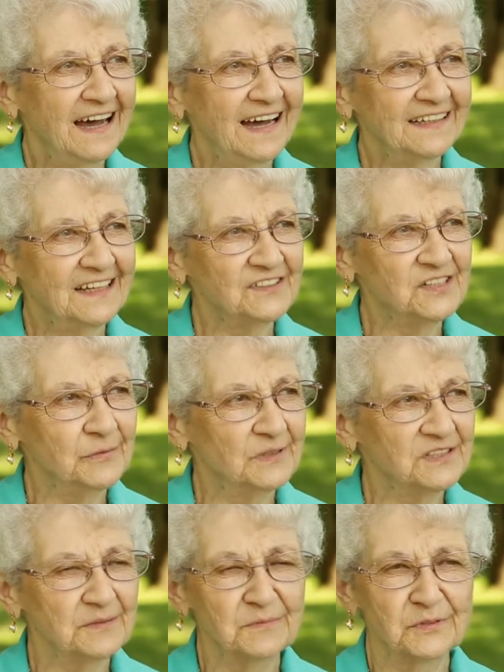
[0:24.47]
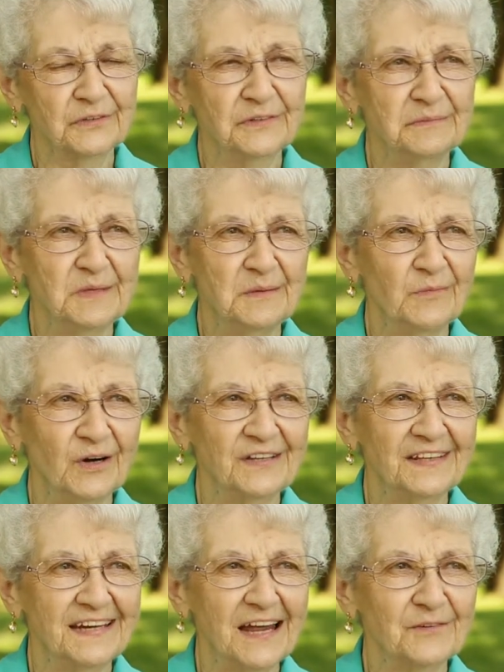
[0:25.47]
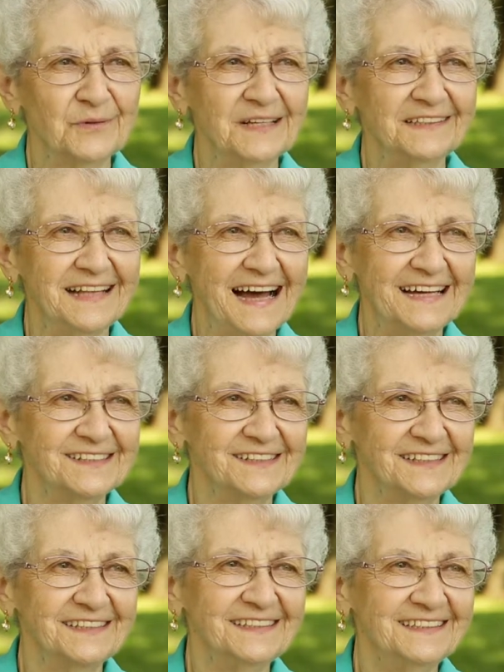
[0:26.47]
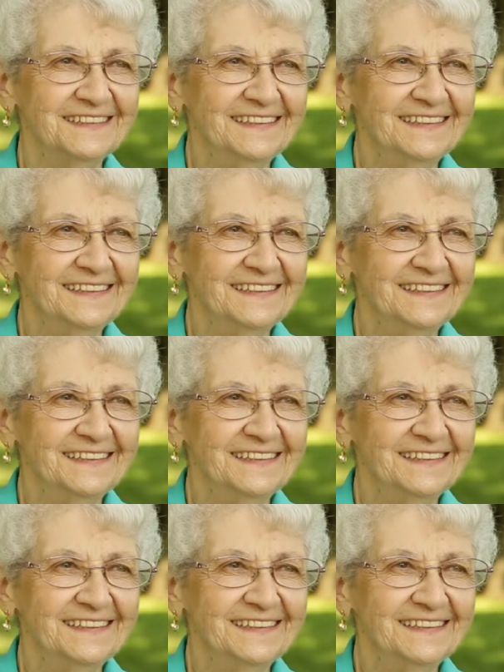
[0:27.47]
I guess he was observing me more than I realized it.